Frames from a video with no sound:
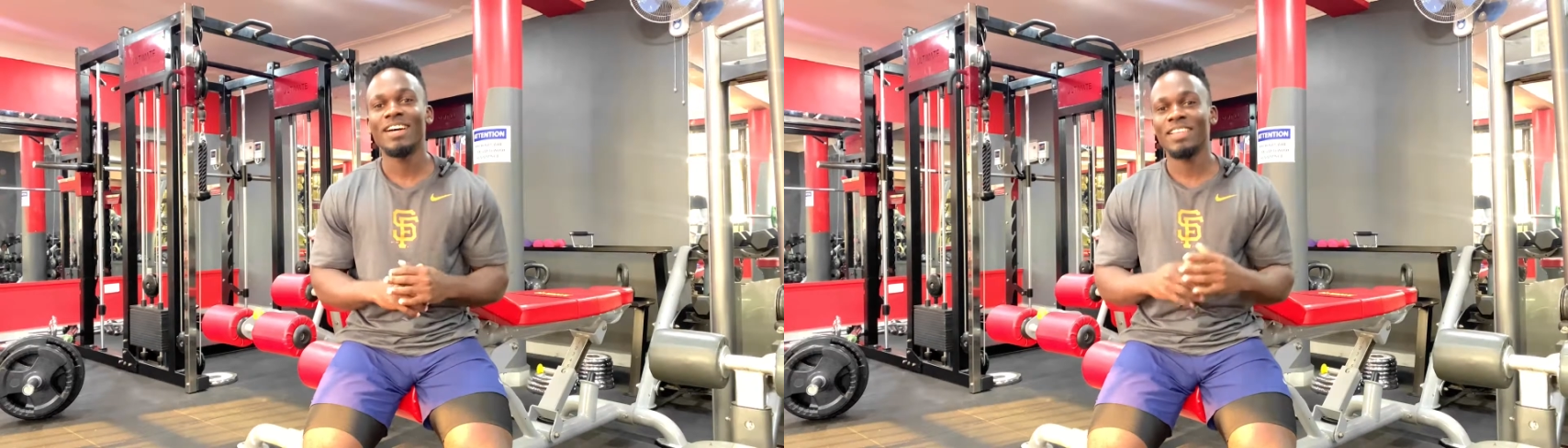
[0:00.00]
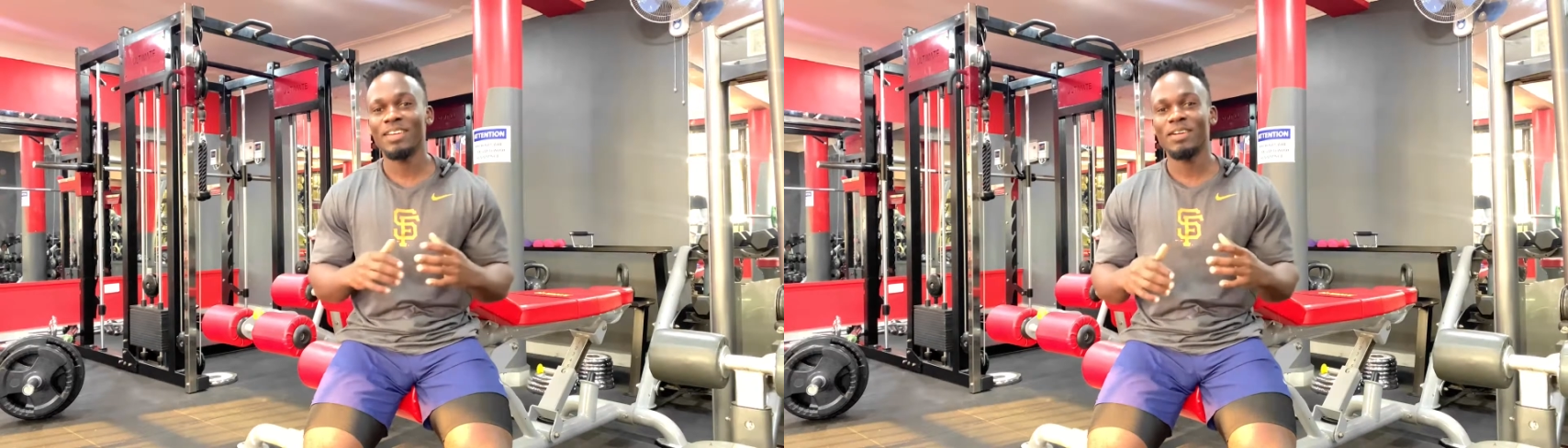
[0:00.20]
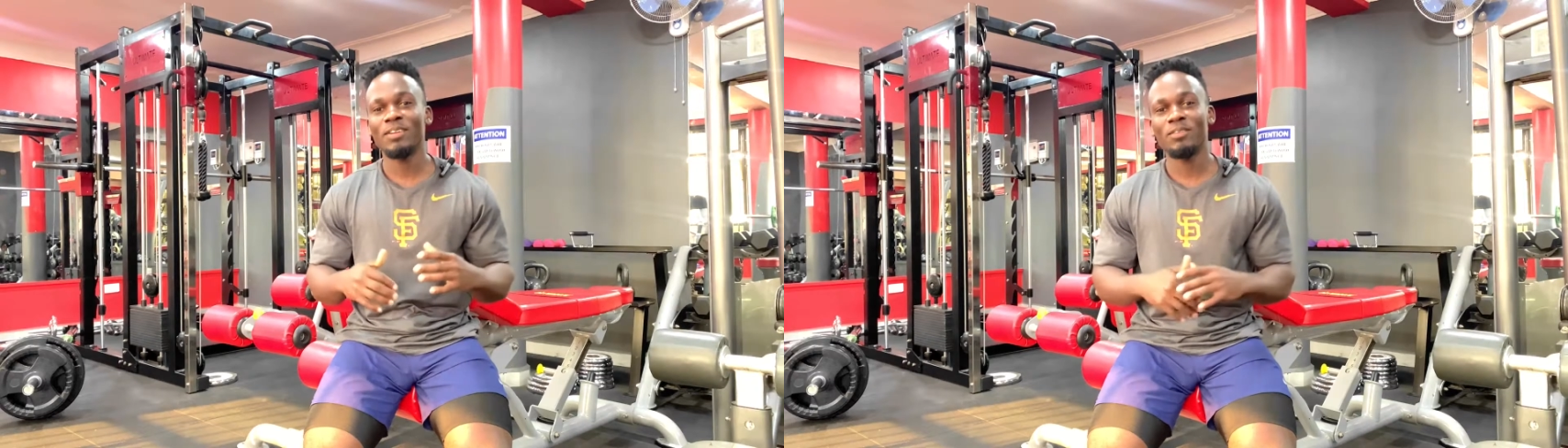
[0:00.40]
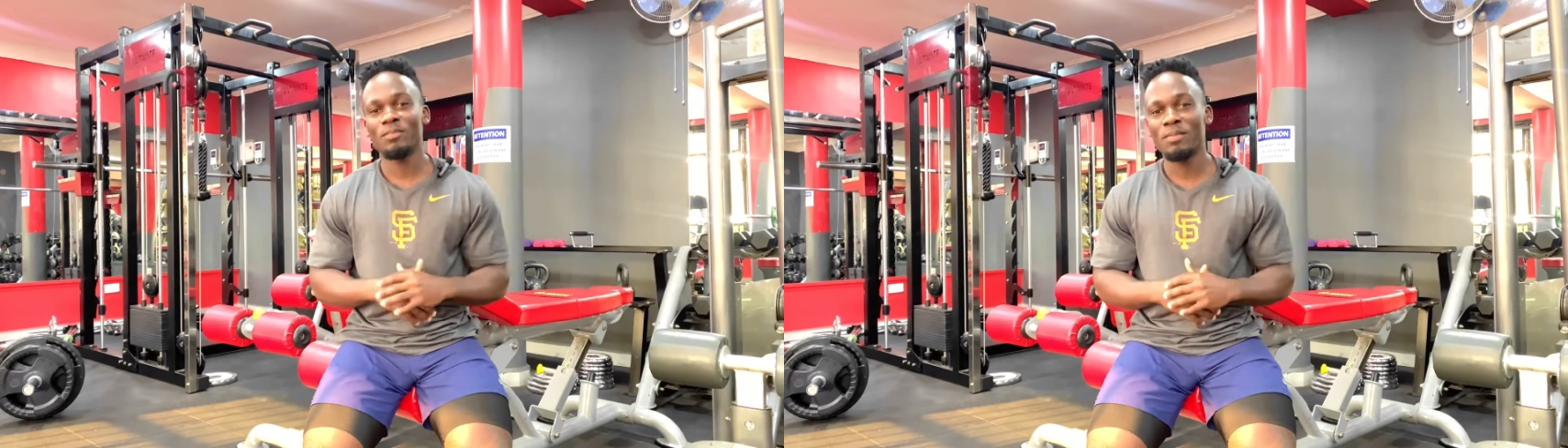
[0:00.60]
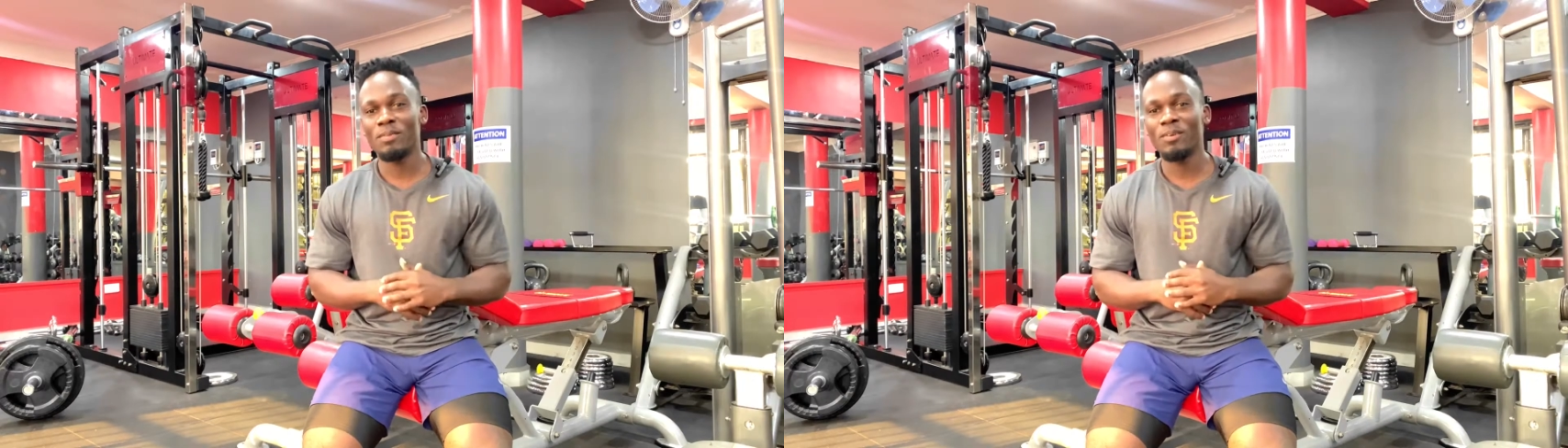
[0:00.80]
there are a lot of
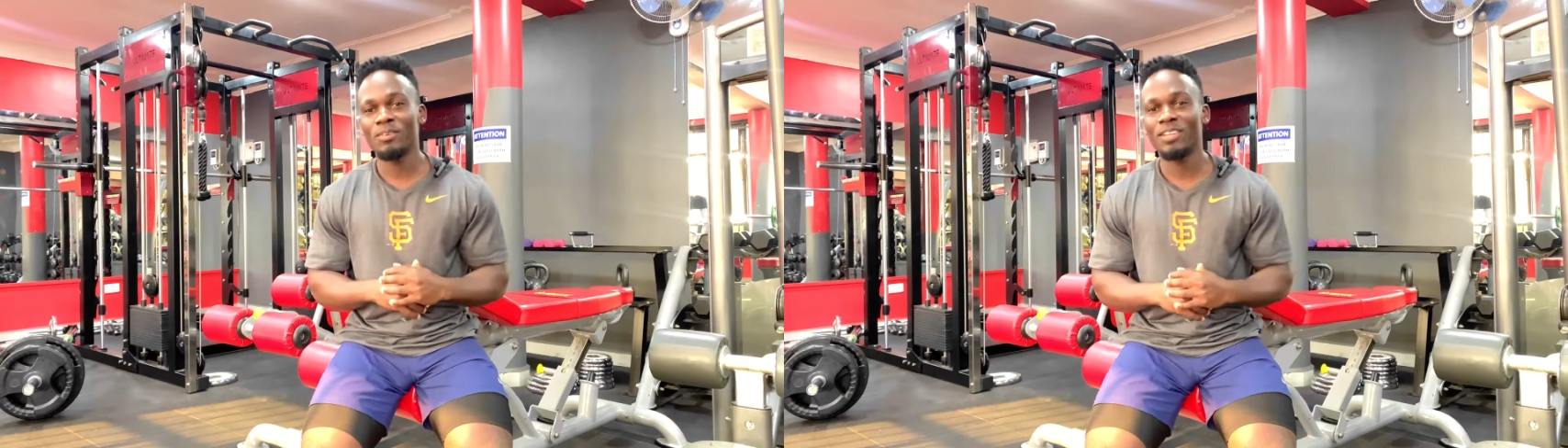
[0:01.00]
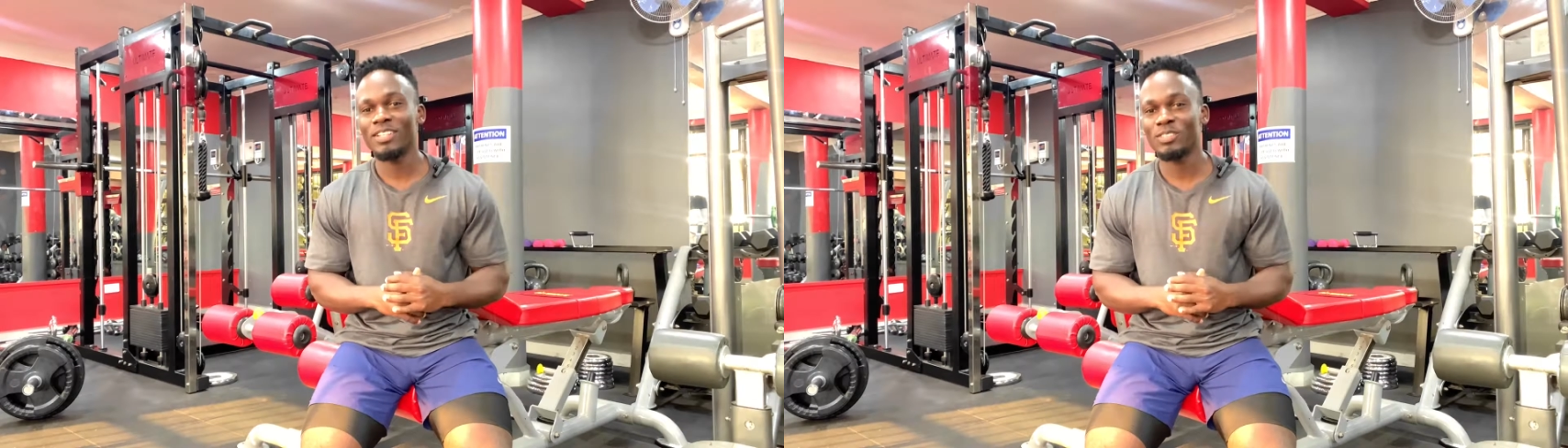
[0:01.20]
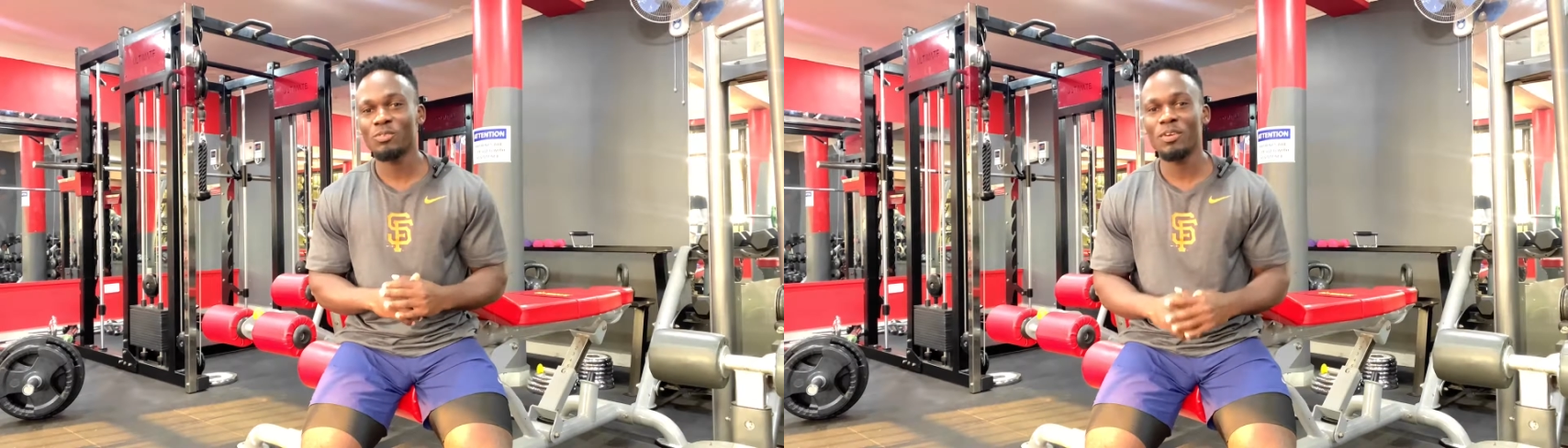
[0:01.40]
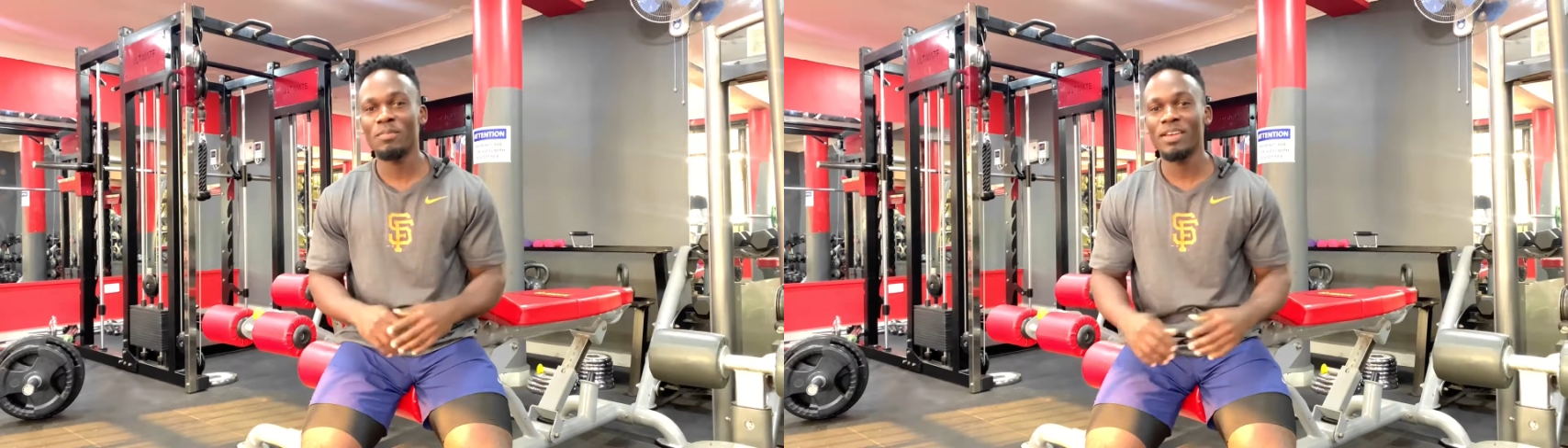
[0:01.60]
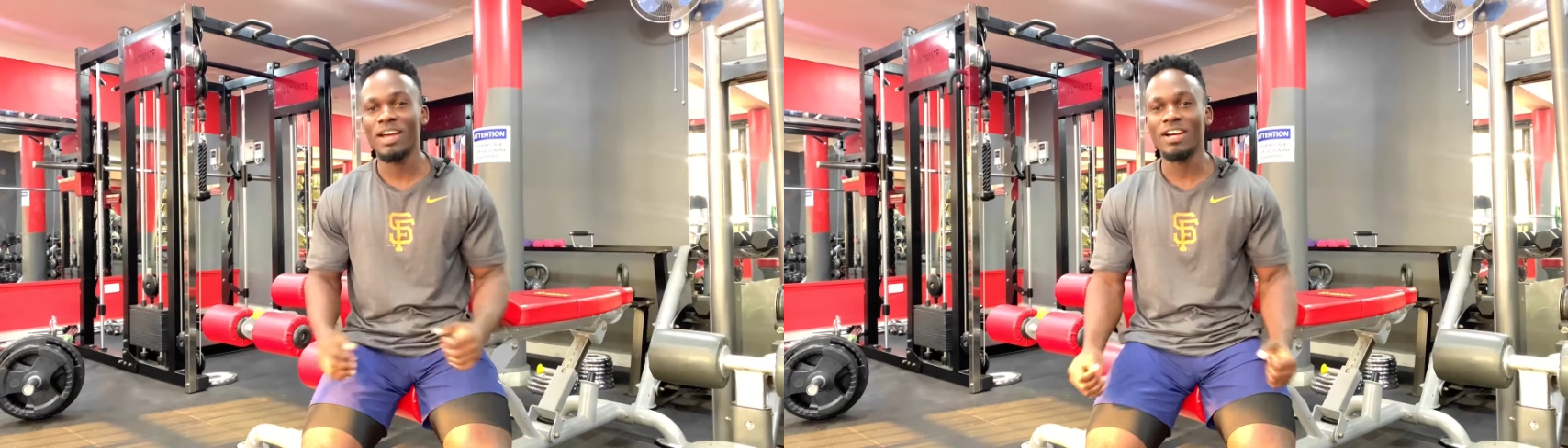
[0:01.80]
people who do that
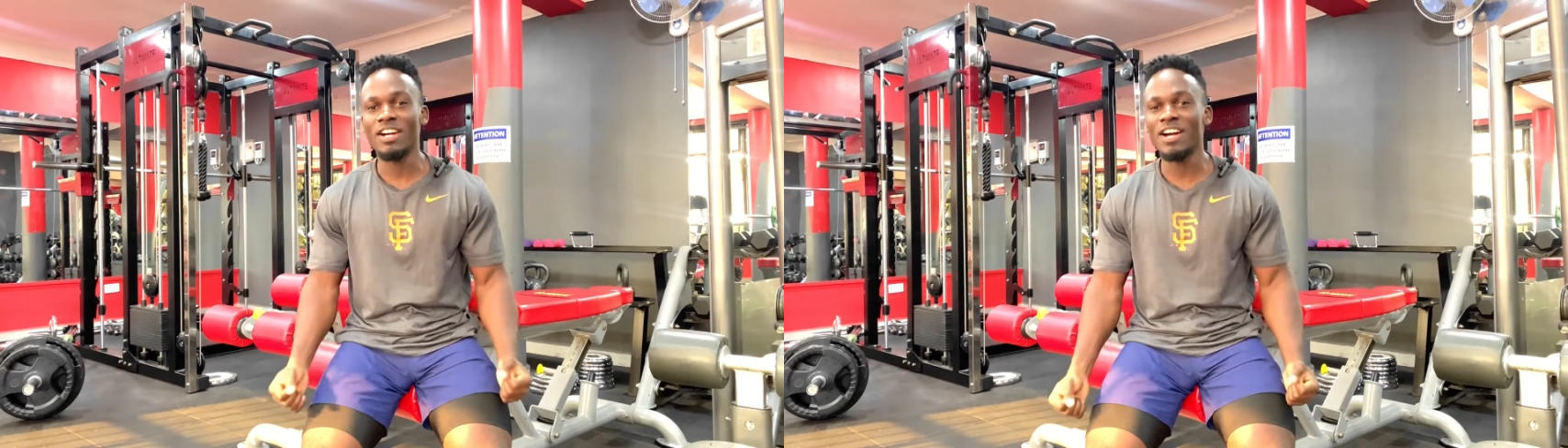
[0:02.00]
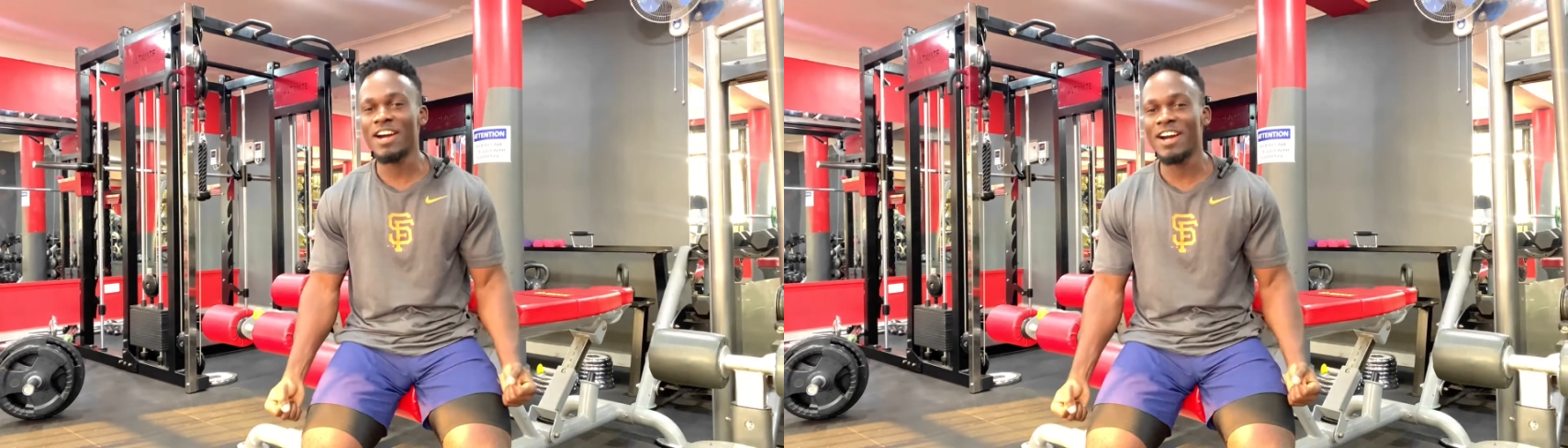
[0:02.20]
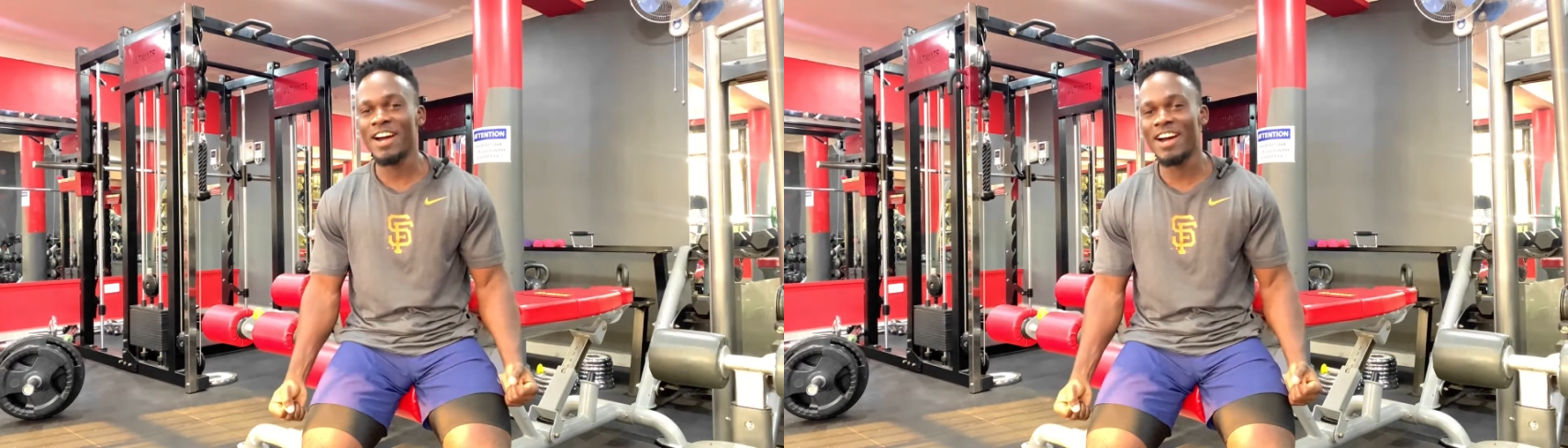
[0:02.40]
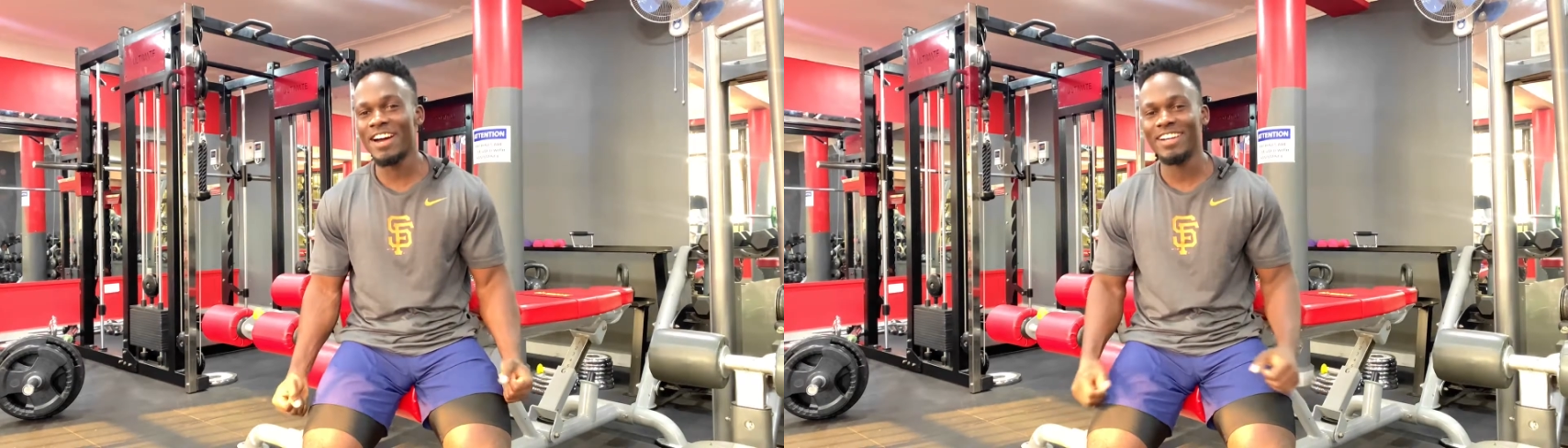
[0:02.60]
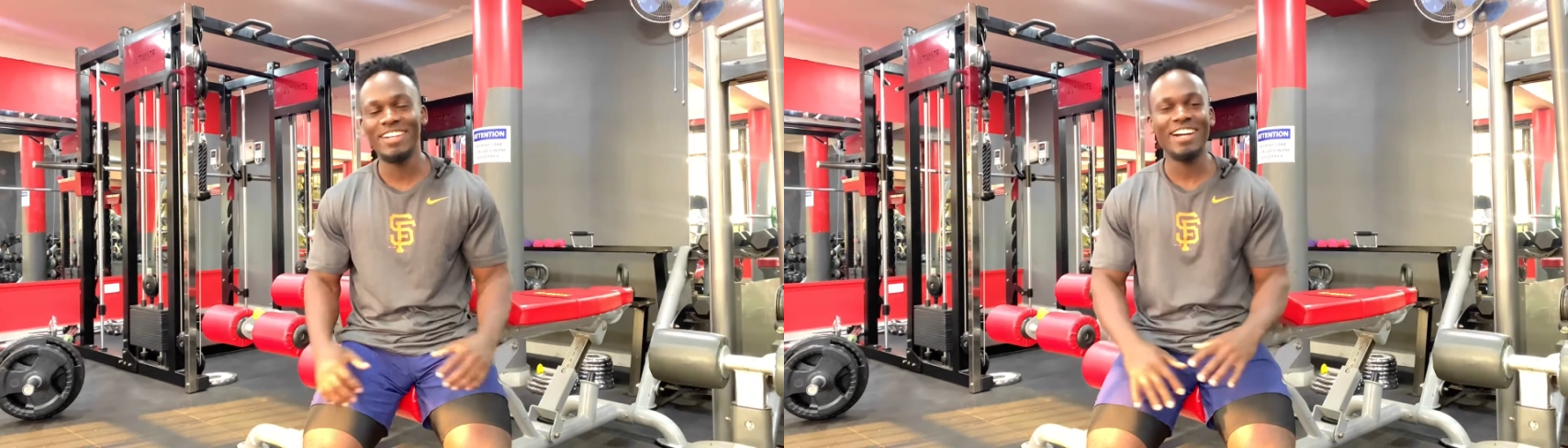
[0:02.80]
screaming like